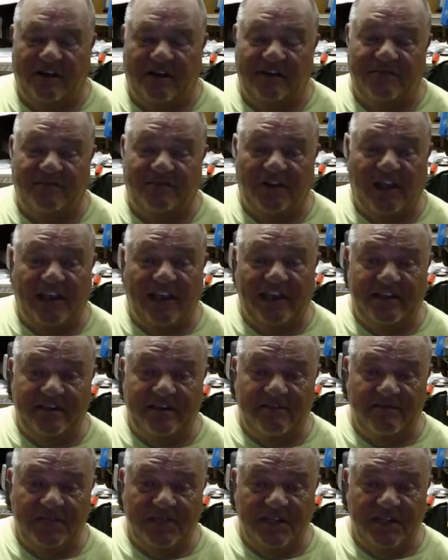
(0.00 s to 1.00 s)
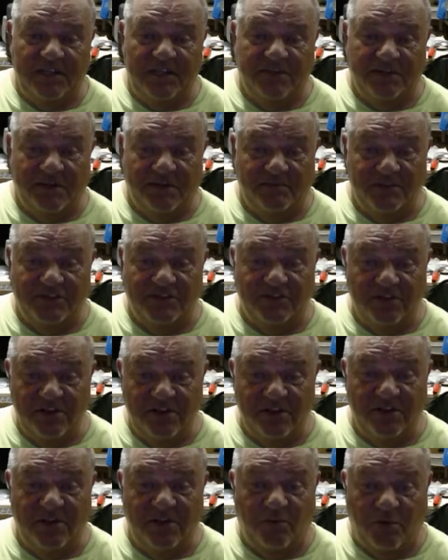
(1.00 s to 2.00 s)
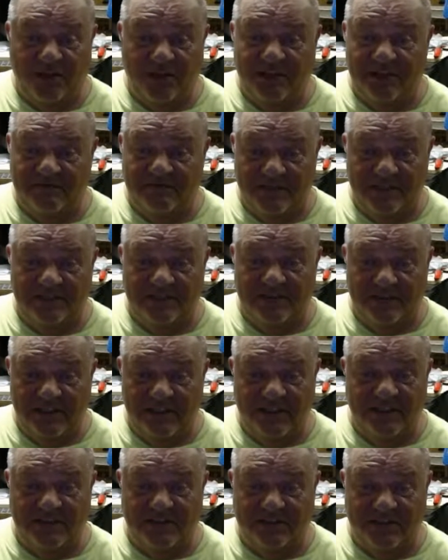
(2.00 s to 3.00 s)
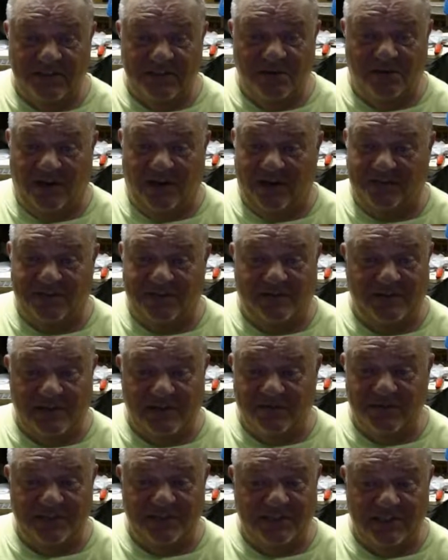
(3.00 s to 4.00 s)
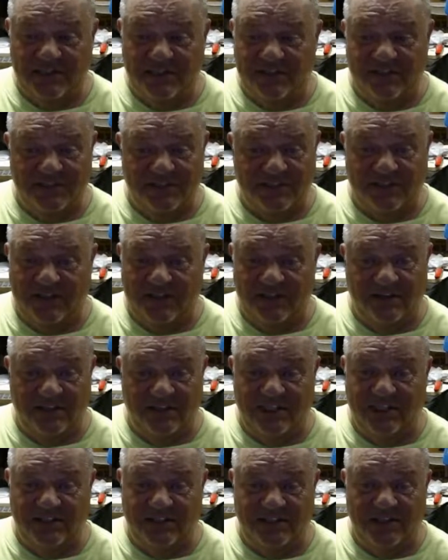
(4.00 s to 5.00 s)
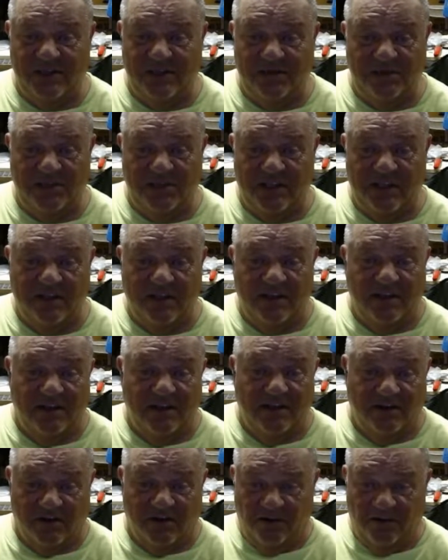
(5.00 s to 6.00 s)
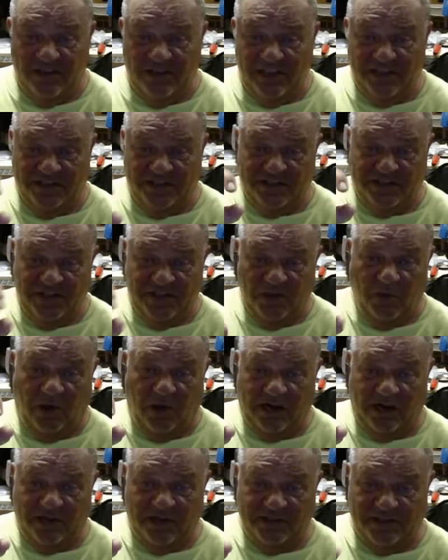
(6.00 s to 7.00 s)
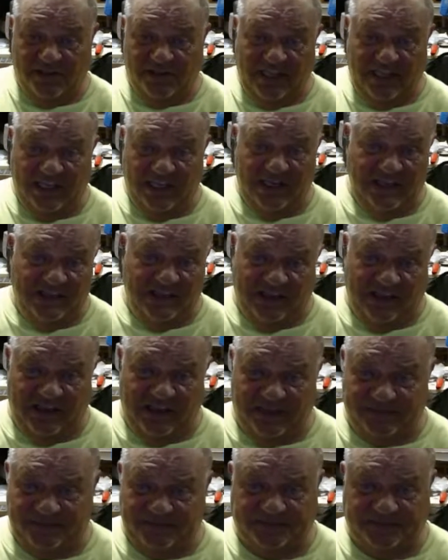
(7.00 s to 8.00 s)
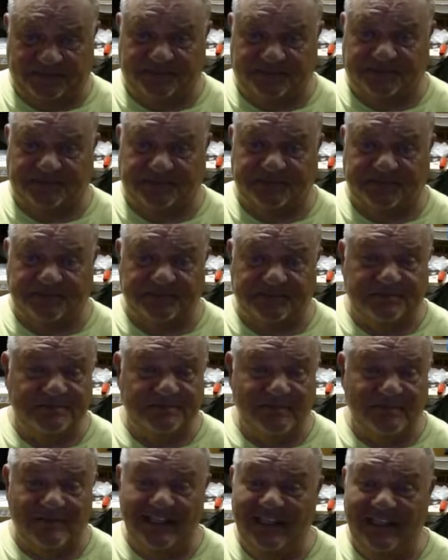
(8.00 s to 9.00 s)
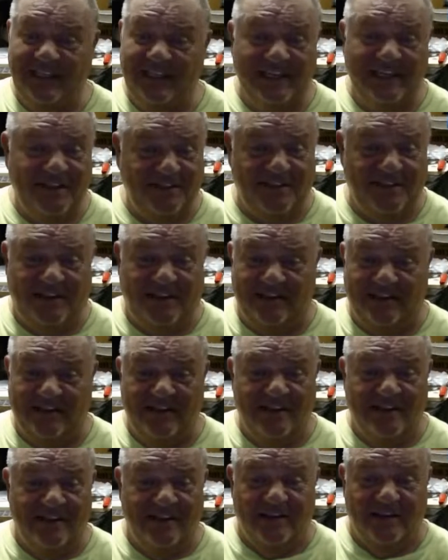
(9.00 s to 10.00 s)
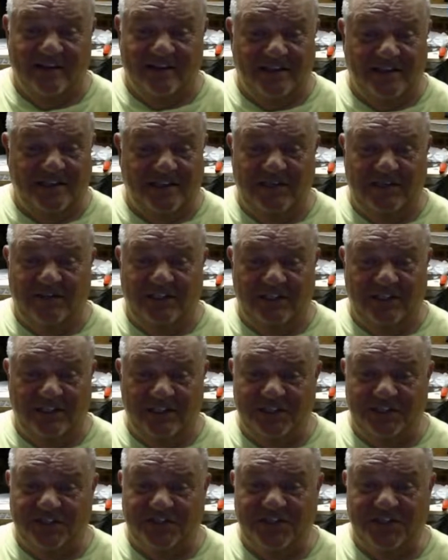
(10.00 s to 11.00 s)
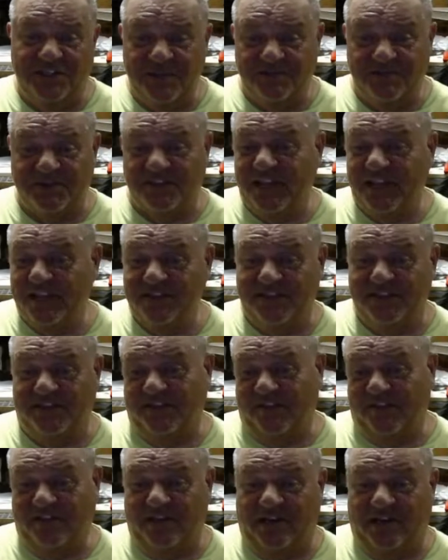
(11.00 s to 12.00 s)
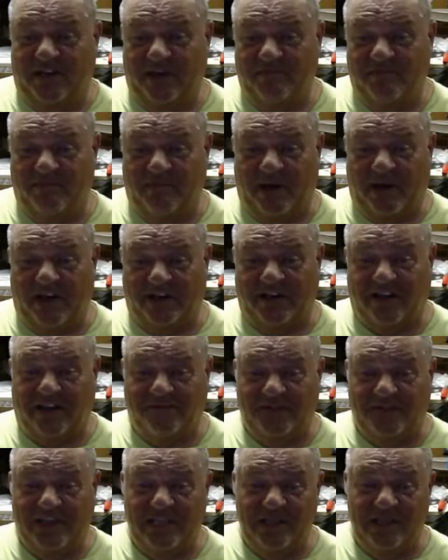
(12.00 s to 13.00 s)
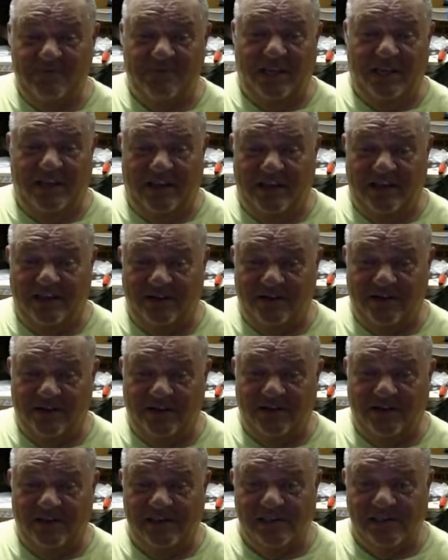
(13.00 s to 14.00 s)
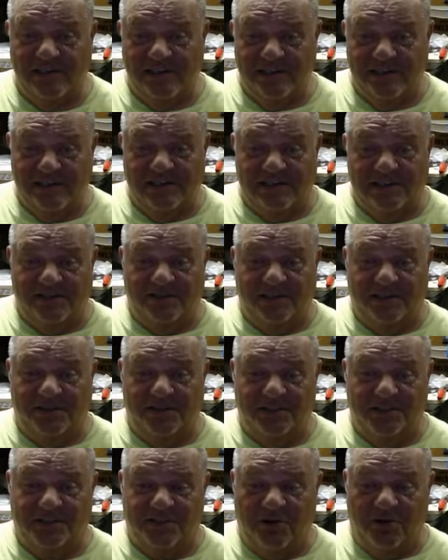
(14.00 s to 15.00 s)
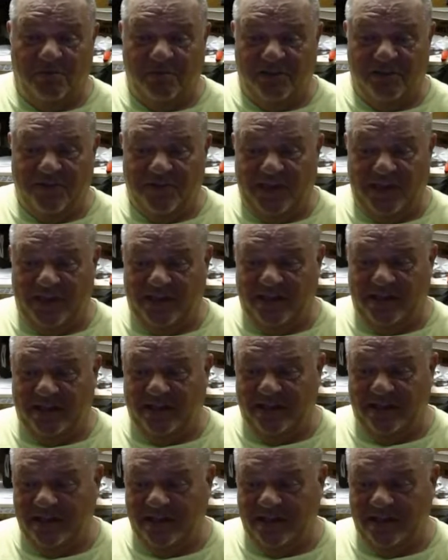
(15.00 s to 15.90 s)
fly it and video it, I'm gonna show you that what they did to the ESC wires. I've never seen this thin of EC or ESC wires on anything. Anything. Not even the little cheap Cessna that I bought off eBay, you know, that was so pathetic.